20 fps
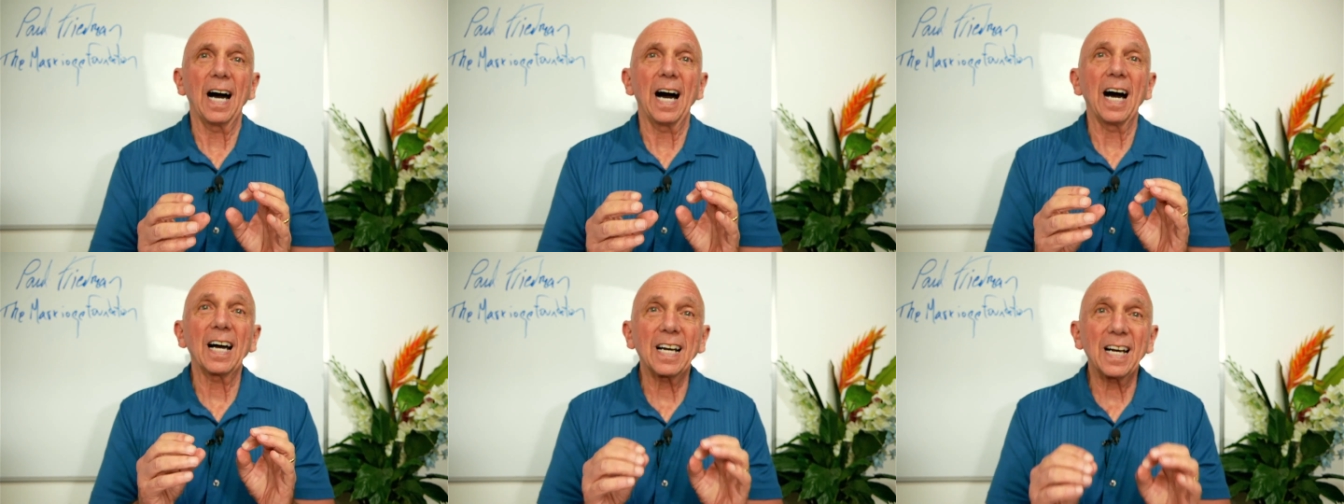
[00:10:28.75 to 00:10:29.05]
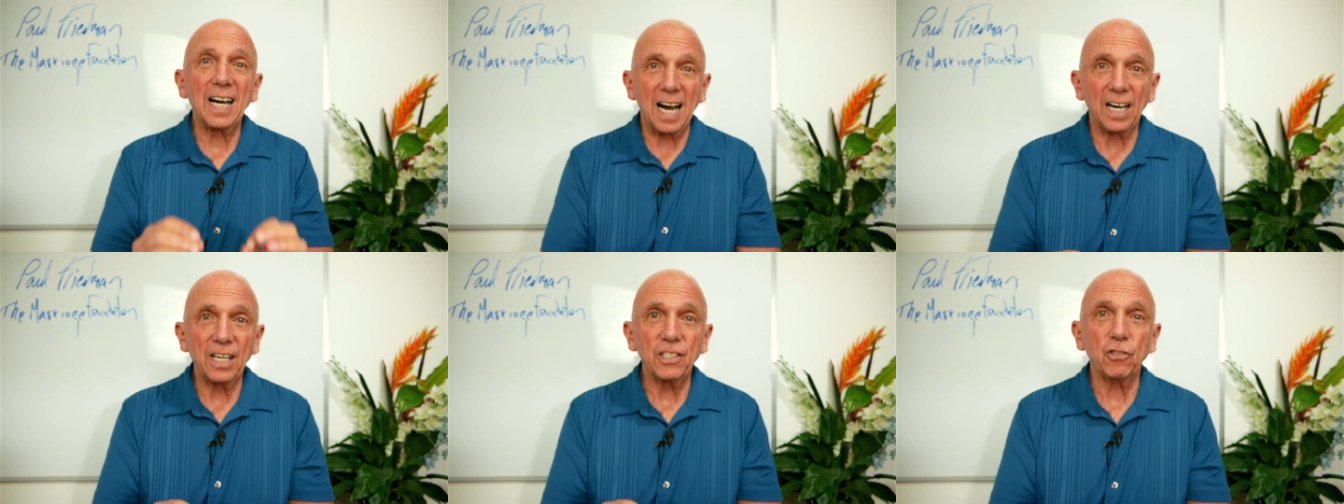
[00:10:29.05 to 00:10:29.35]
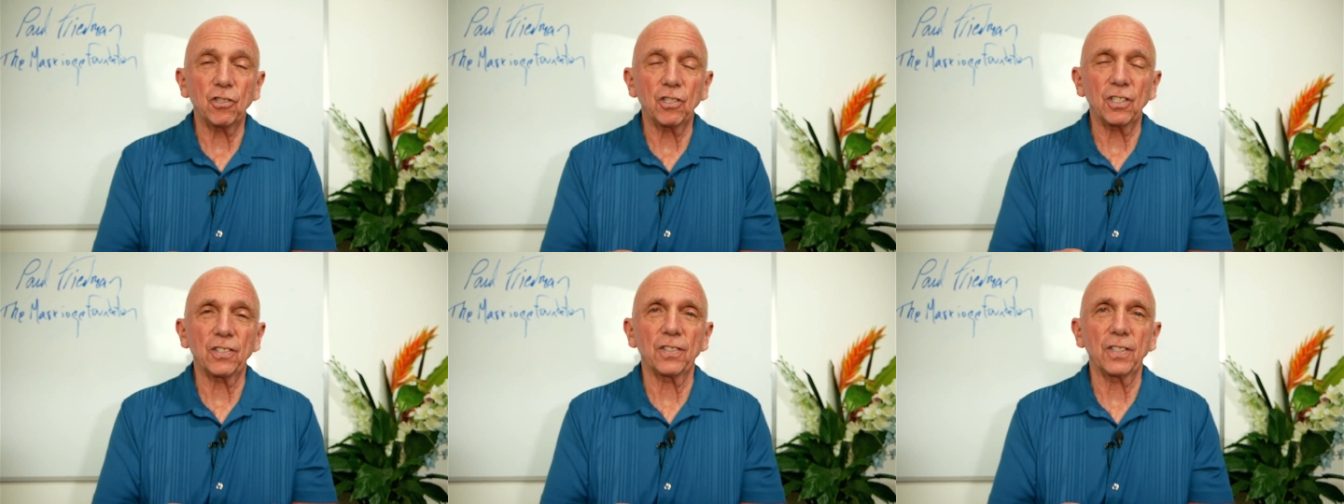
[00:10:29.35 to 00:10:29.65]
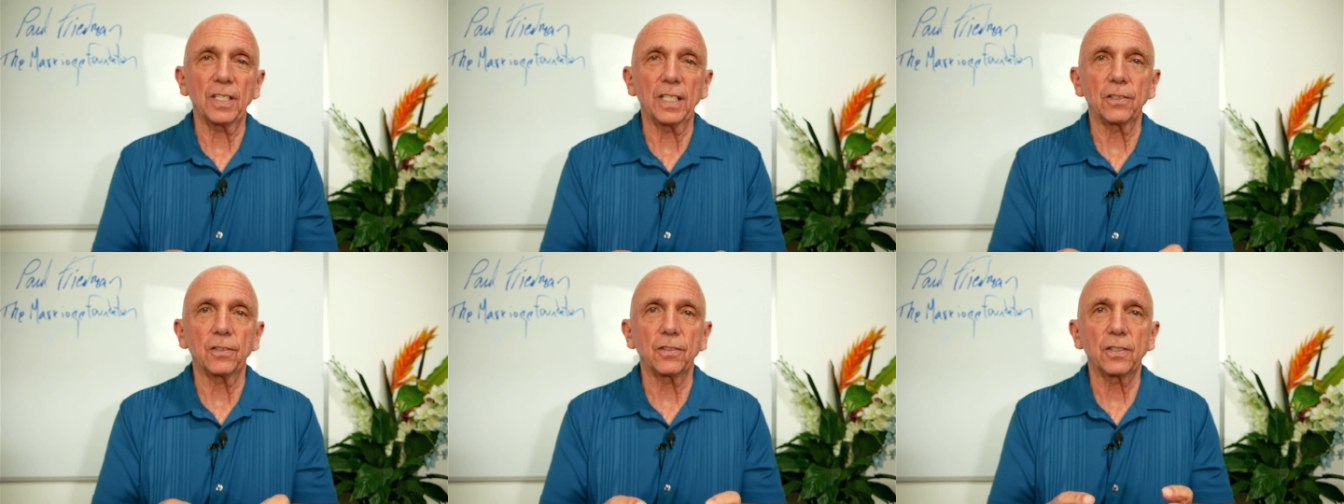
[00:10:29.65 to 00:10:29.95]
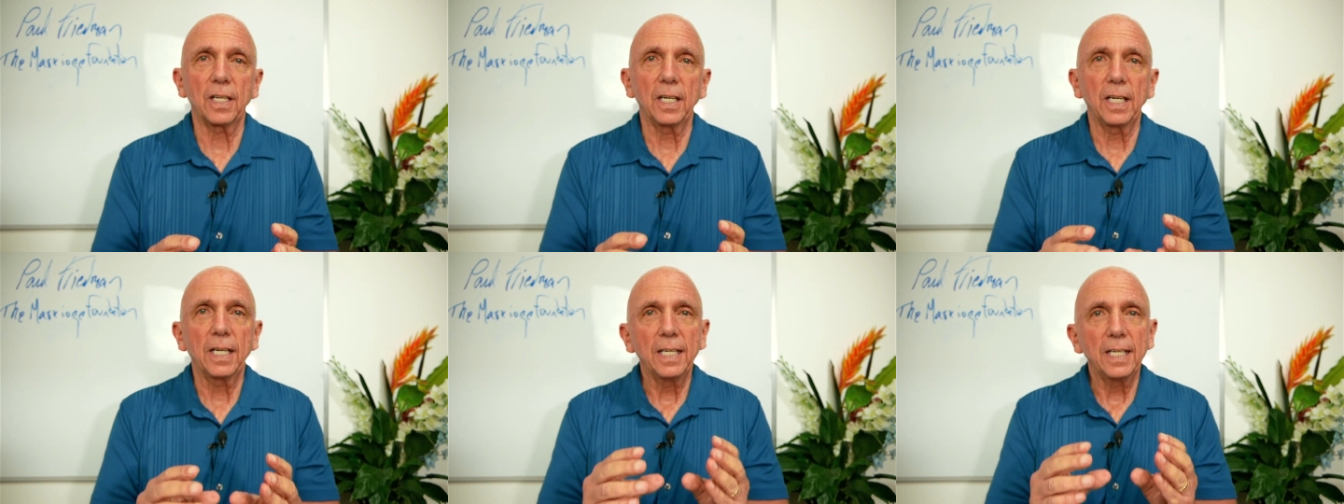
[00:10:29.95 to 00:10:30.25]
consciousness,
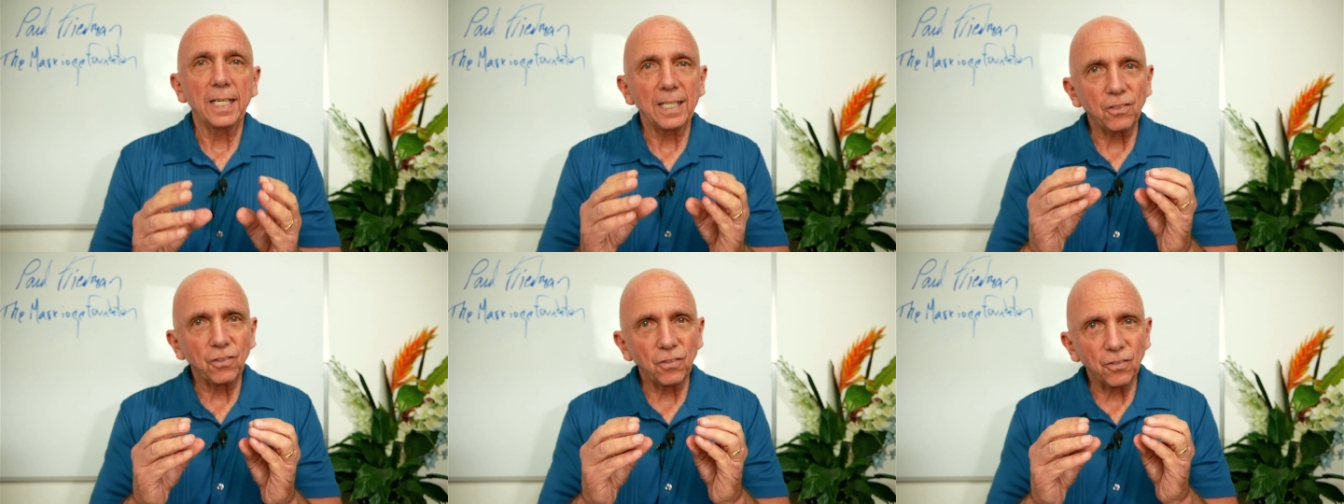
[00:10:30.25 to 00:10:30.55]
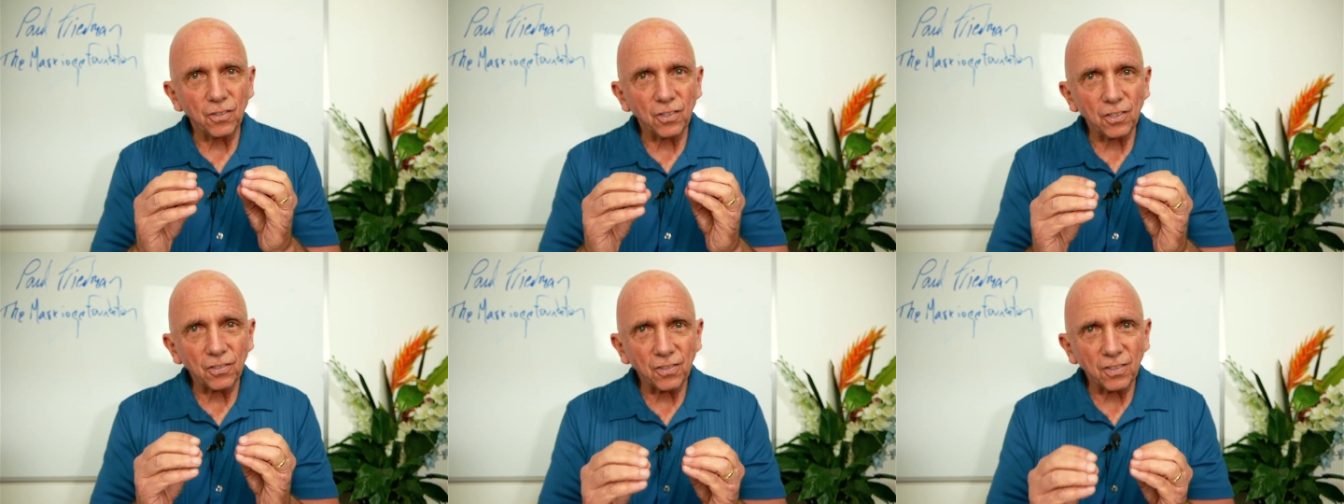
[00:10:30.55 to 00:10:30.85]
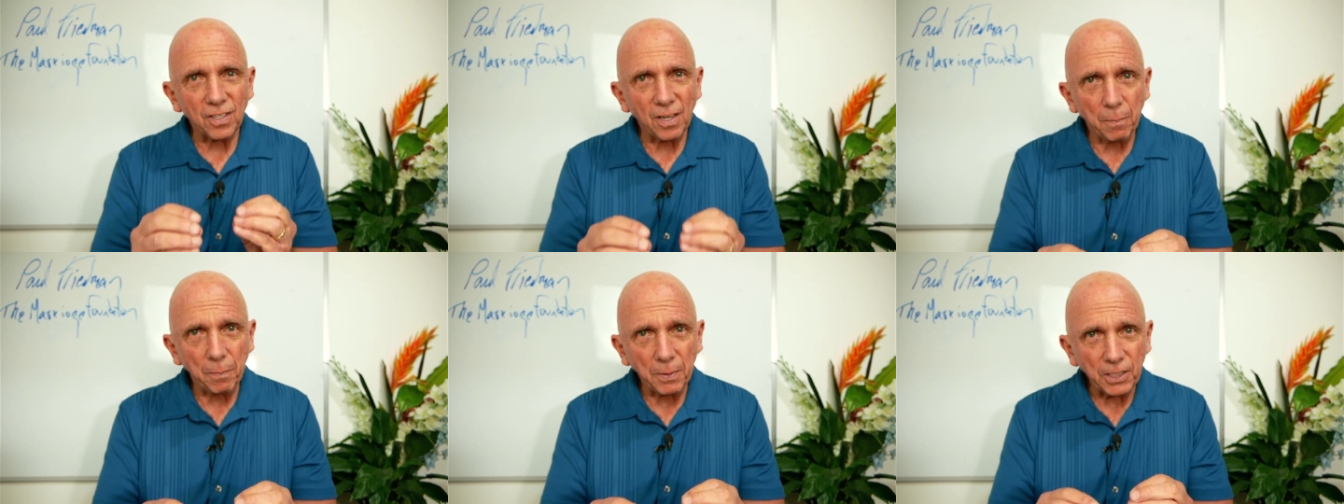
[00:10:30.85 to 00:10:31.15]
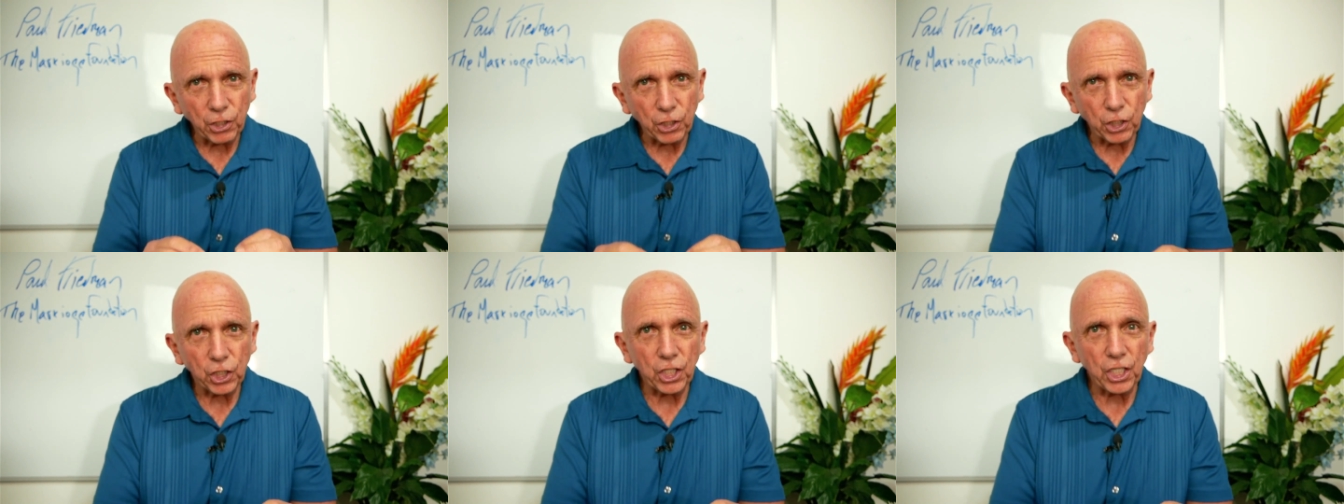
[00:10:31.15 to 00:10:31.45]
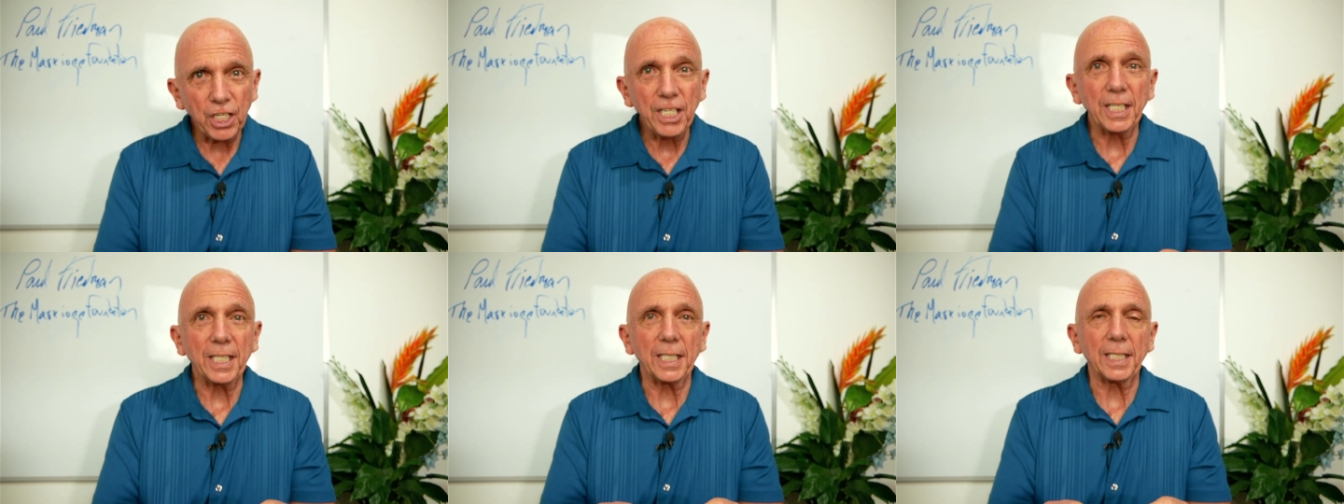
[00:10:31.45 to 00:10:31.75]
it's just a
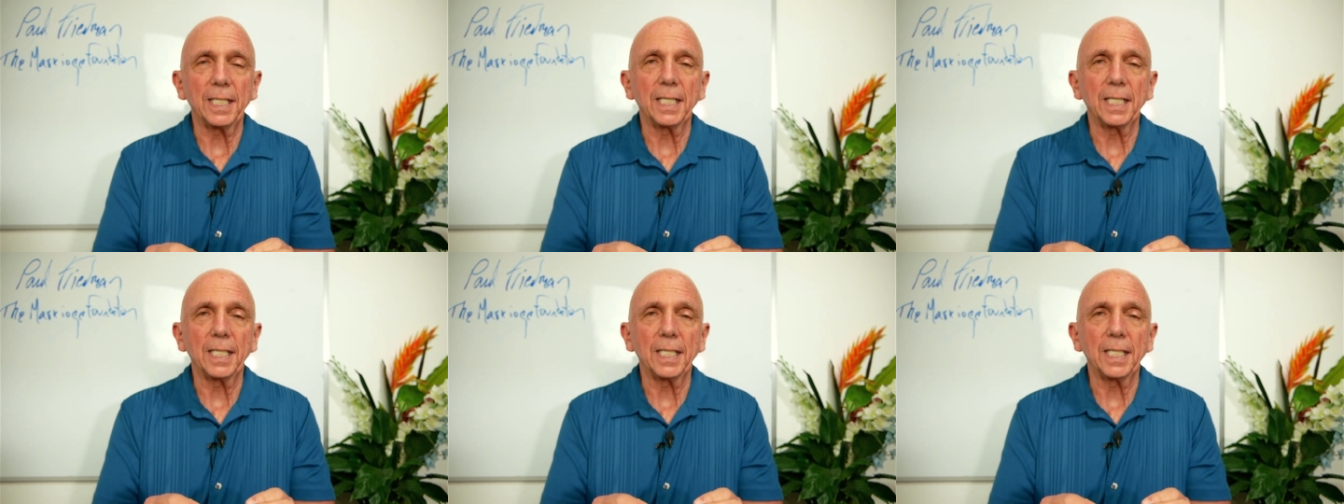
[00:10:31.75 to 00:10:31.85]
machine.